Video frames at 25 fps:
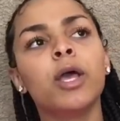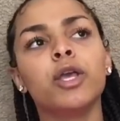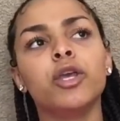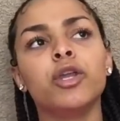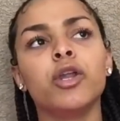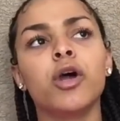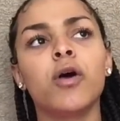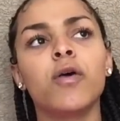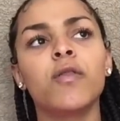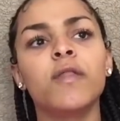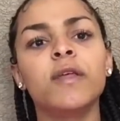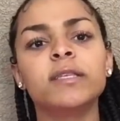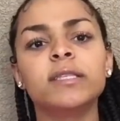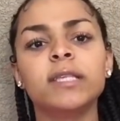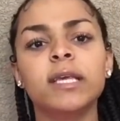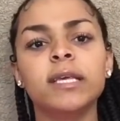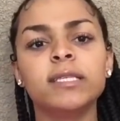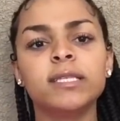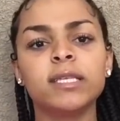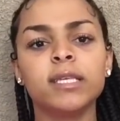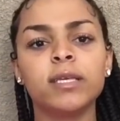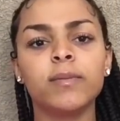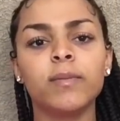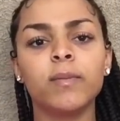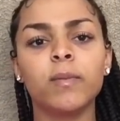You know, this
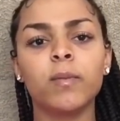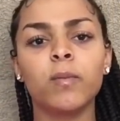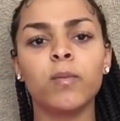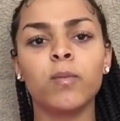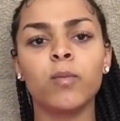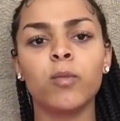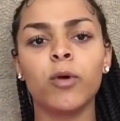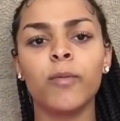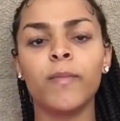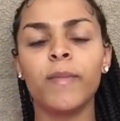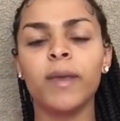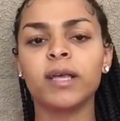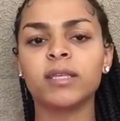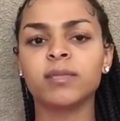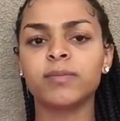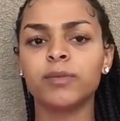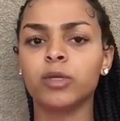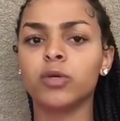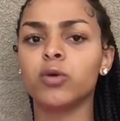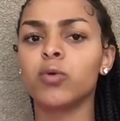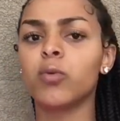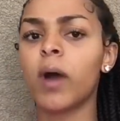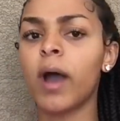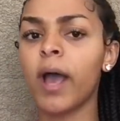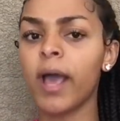isn't what makes
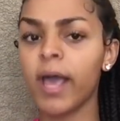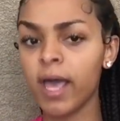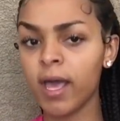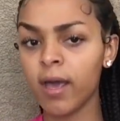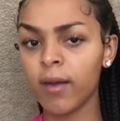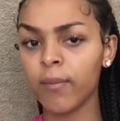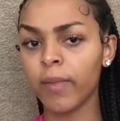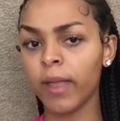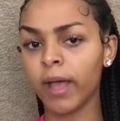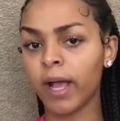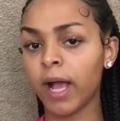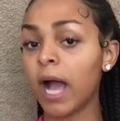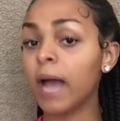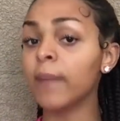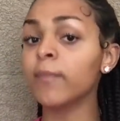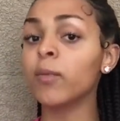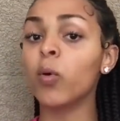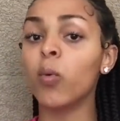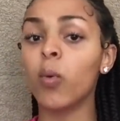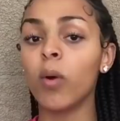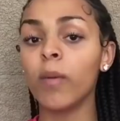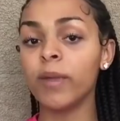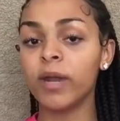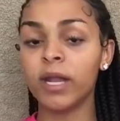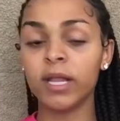me who I am. Like, I'm
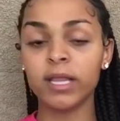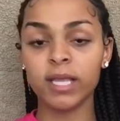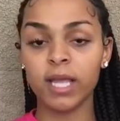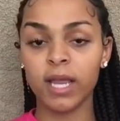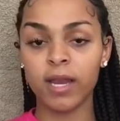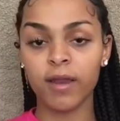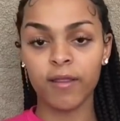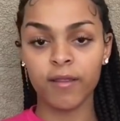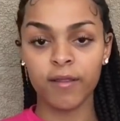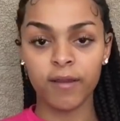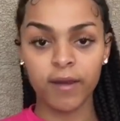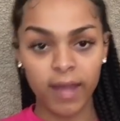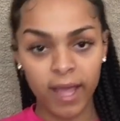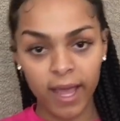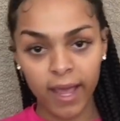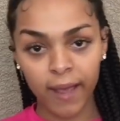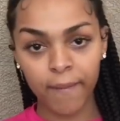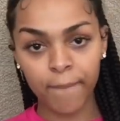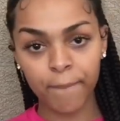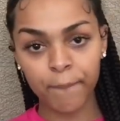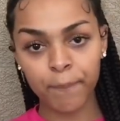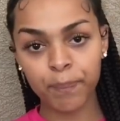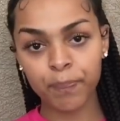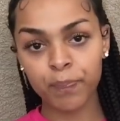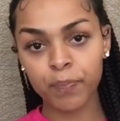a woman at the end of the
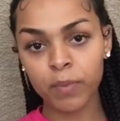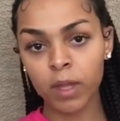day.